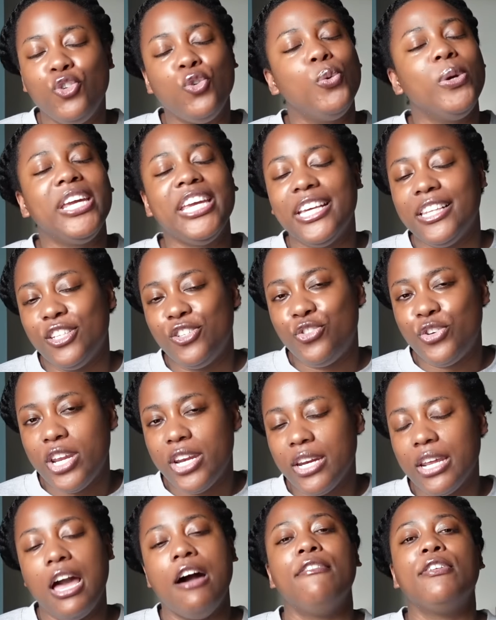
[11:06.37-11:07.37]
doing
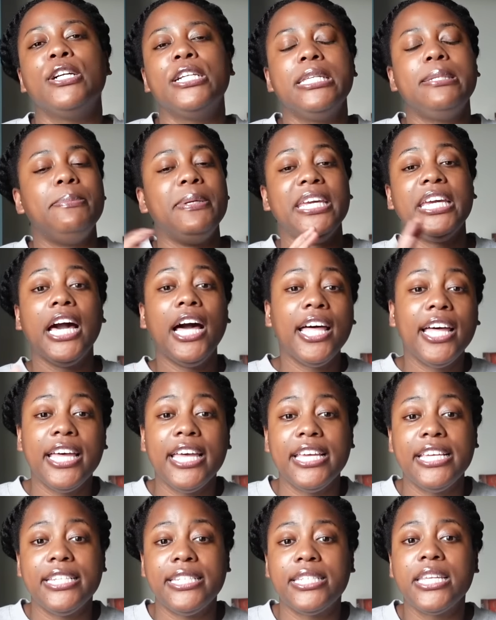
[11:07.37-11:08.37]
illustrated covers
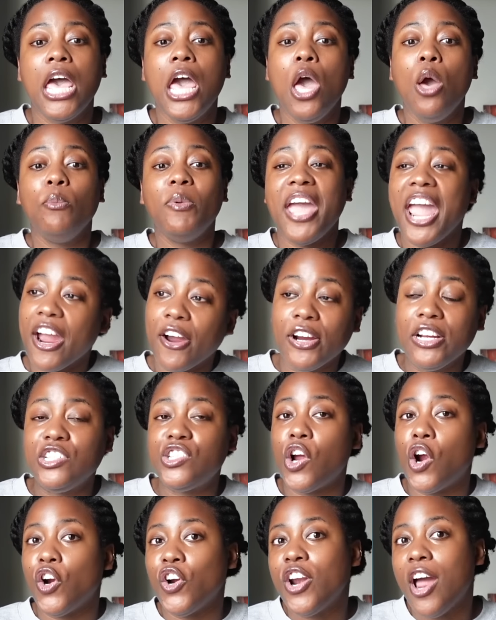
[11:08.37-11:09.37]
because
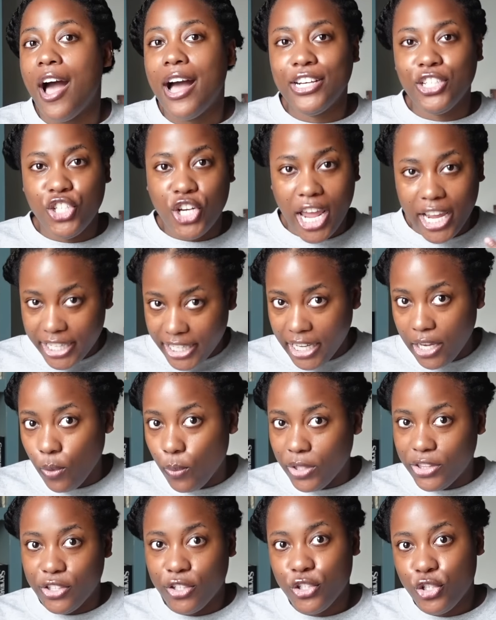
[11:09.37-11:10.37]
parents are not checking
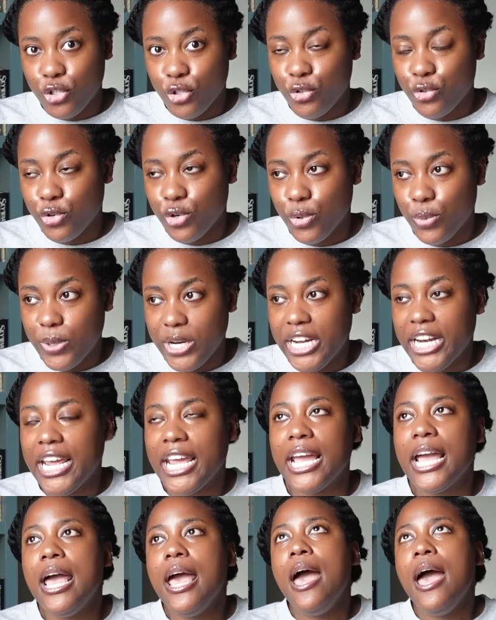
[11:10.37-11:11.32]
what their children are reading.